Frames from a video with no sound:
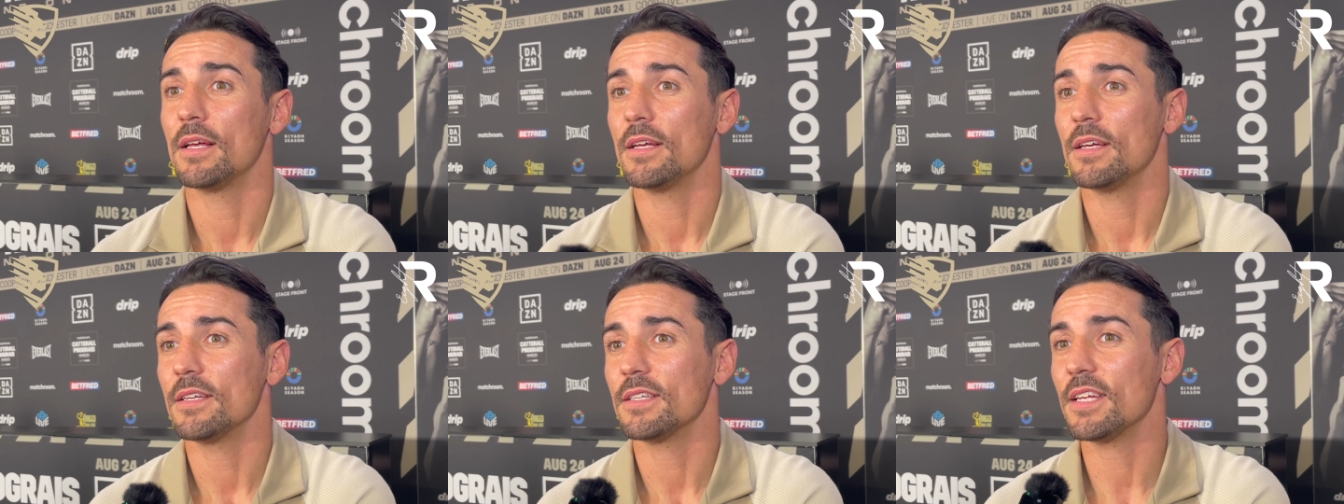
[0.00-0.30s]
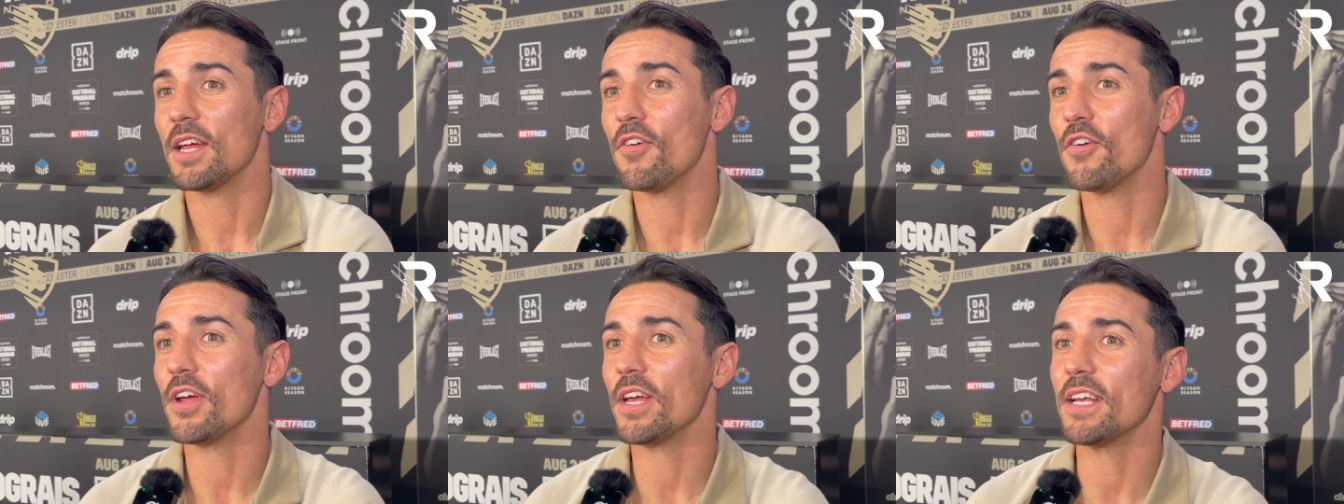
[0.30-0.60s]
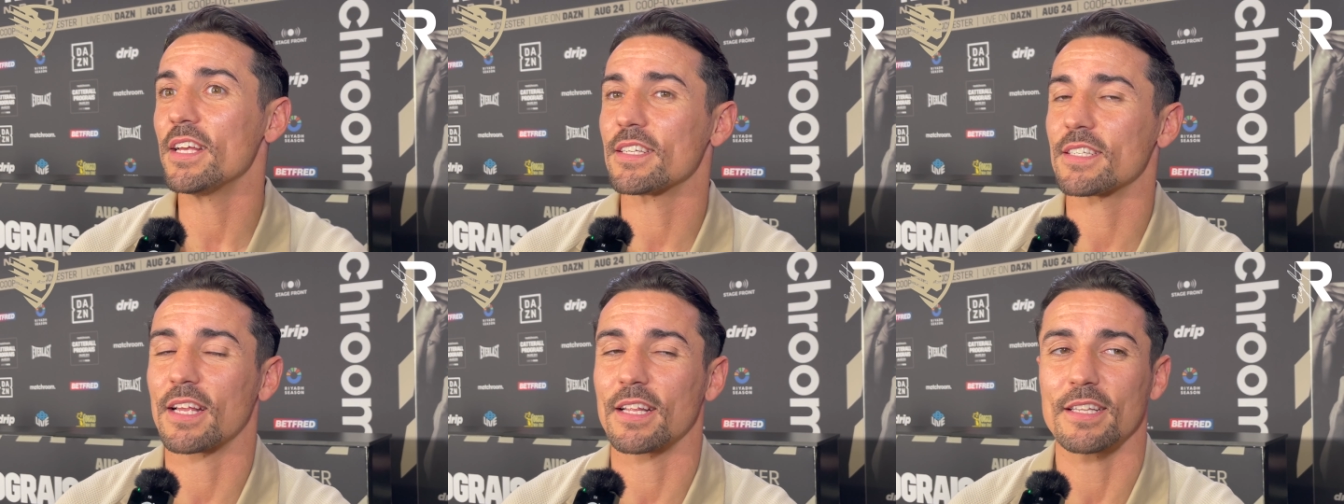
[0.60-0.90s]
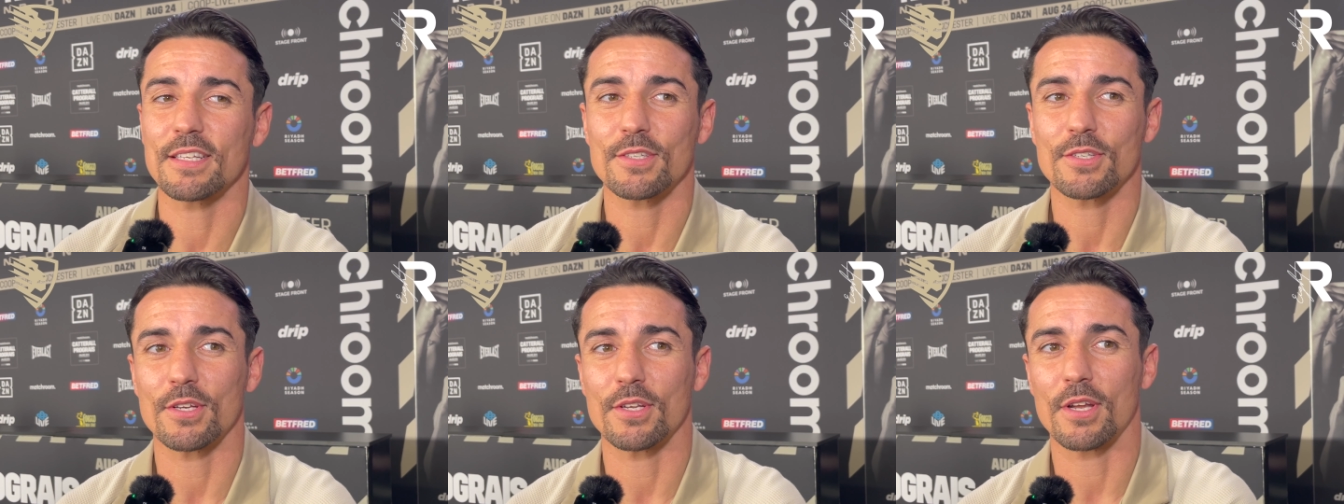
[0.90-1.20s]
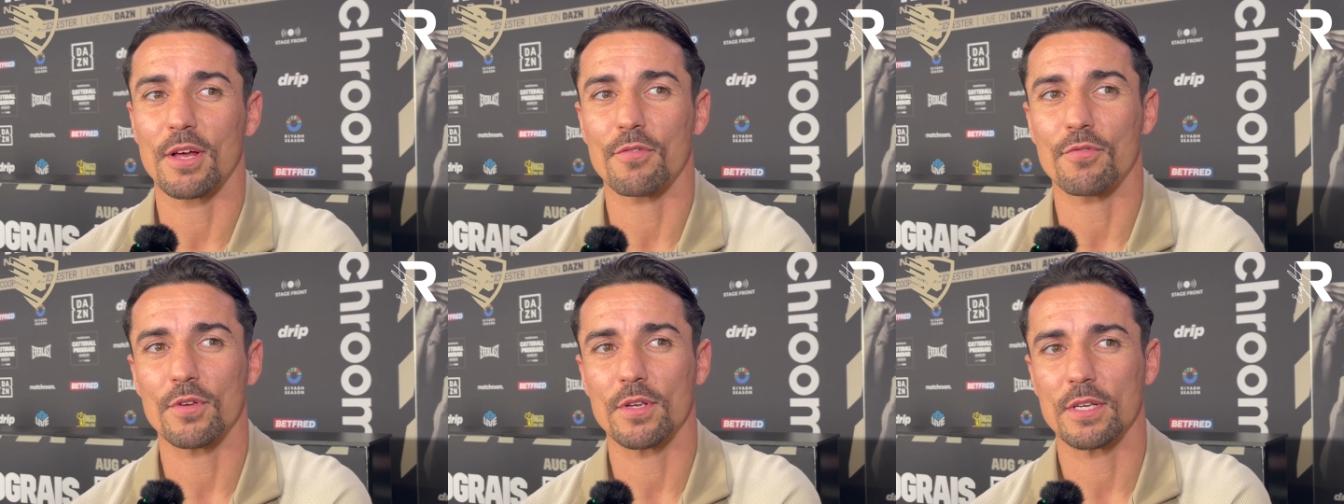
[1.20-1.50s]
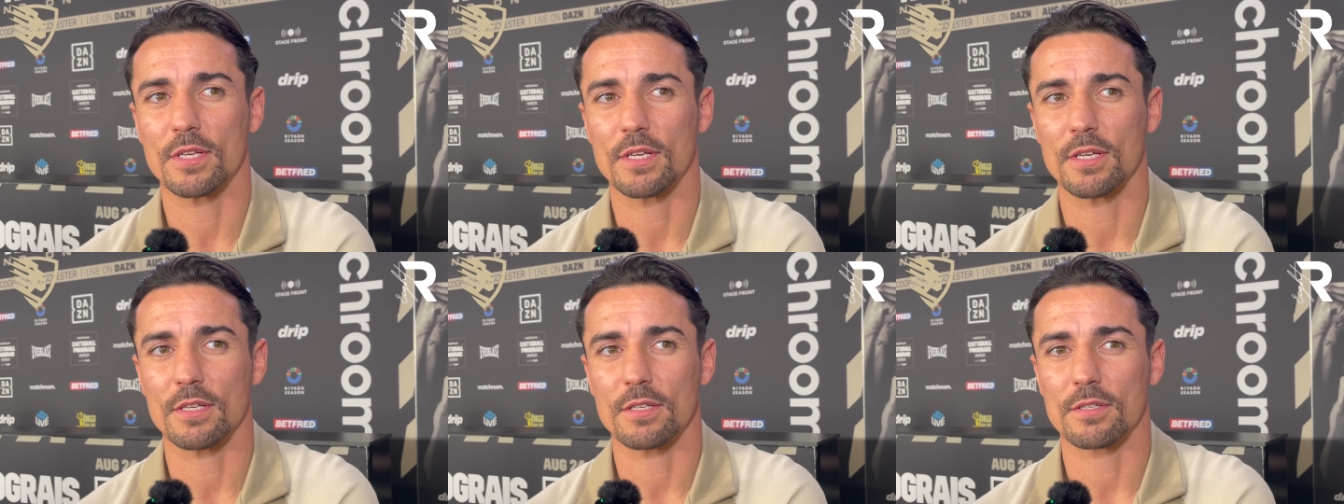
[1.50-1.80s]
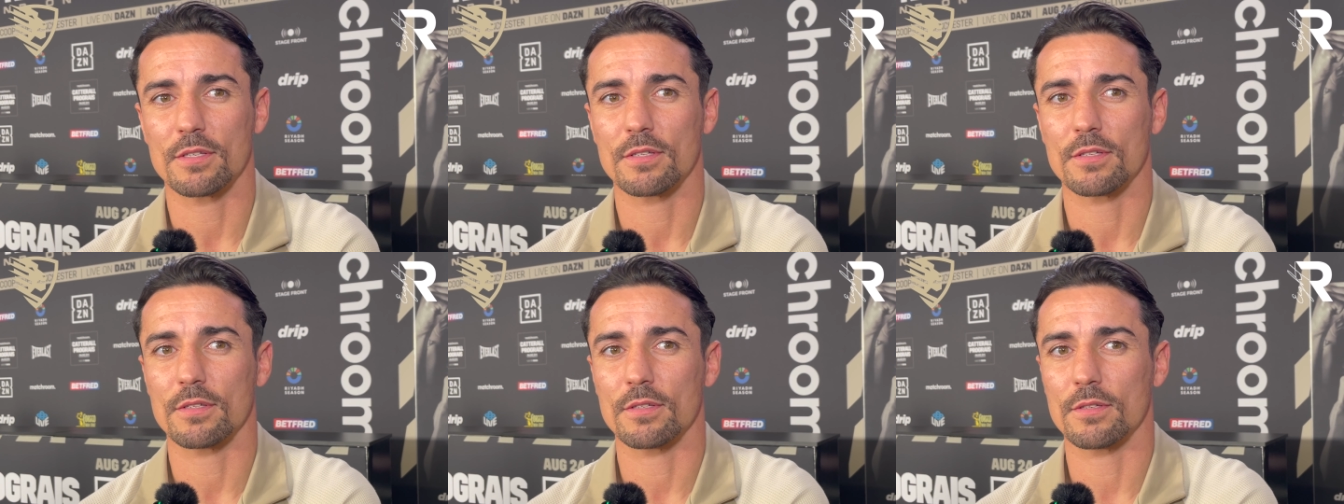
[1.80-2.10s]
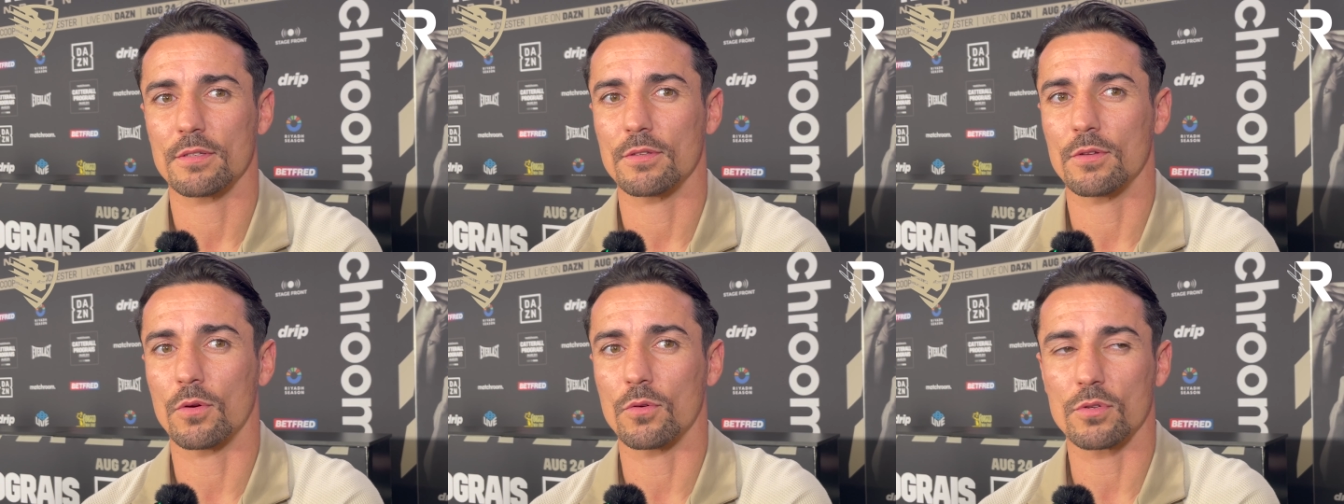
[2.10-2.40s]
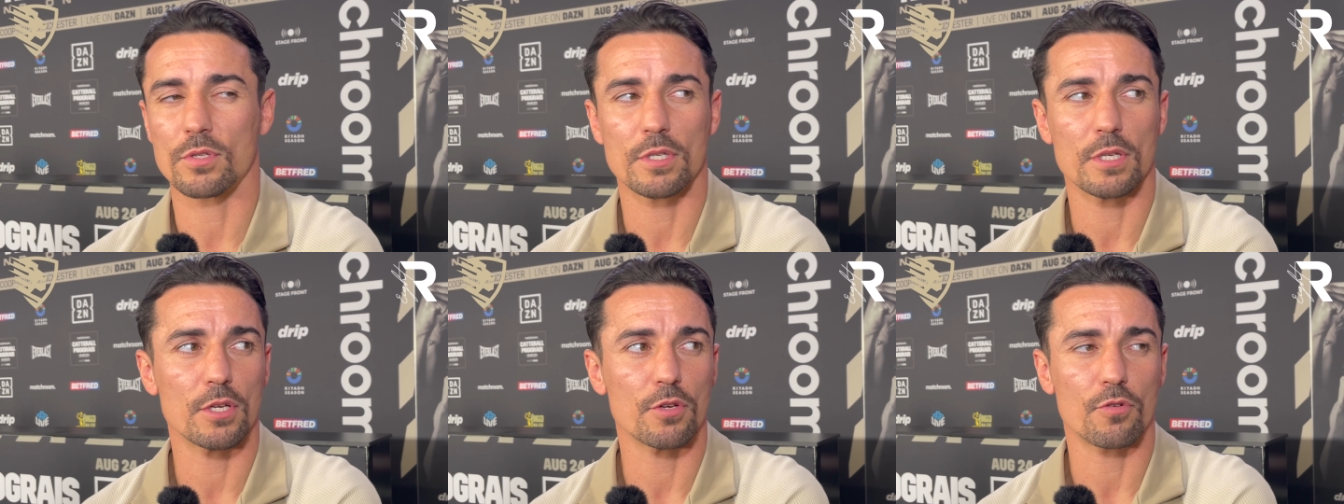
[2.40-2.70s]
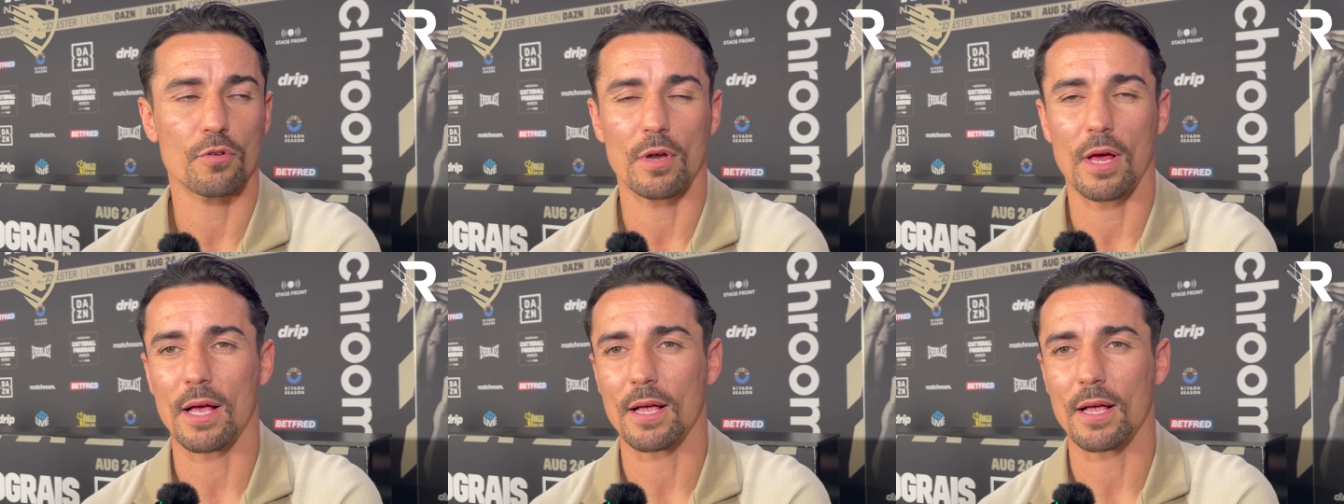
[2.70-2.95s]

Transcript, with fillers: Yeah, it is. I listen. I think it's no secret.